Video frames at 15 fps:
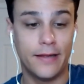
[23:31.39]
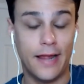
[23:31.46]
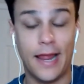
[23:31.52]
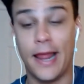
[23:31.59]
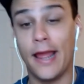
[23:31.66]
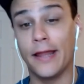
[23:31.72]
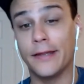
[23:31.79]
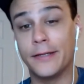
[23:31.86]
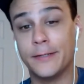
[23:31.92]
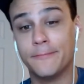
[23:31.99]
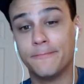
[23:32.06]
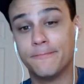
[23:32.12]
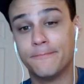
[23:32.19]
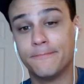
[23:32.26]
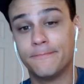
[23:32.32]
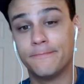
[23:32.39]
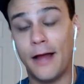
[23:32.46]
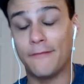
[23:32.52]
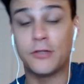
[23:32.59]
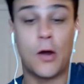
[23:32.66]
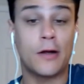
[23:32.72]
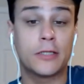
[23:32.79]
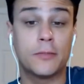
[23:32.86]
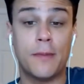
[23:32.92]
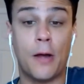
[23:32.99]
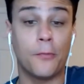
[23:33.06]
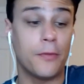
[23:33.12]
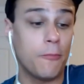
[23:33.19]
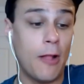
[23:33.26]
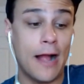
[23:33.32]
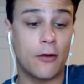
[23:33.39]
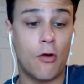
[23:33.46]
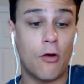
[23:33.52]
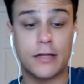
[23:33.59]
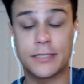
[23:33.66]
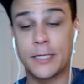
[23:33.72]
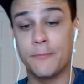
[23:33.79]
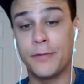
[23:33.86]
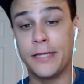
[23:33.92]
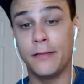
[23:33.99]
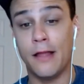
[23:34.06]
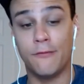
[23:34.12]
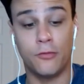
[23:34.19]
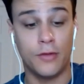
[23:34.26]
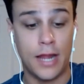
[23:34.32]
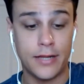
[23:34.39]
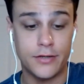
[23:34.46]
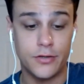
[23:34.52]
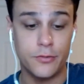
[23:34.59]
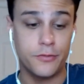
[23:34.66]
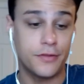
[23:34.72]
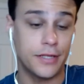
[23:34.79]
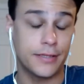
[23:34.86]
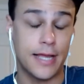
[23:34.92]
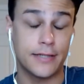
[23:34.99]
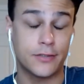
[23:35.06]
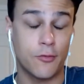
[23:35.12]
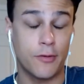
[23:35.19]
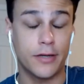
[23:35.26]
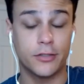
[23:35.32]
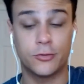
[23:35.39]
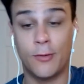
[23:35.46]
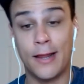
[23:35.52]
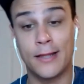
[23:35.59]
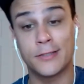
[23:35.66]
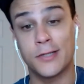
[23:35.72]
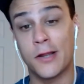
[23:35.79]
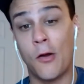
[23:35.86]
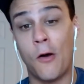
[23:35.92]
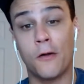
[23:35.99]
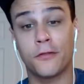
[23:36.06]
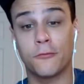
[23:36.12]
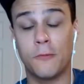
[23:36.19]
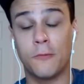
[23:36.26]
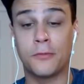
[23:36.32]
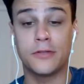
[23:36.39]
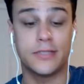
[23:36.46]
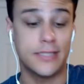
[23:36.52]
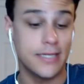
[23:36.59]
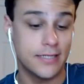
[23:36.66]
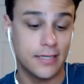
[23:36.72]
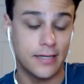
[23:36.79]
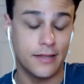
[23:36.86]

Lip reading: And I've talked about the Blackhawks' compete level, and I do think that's going to translate all throughout the season,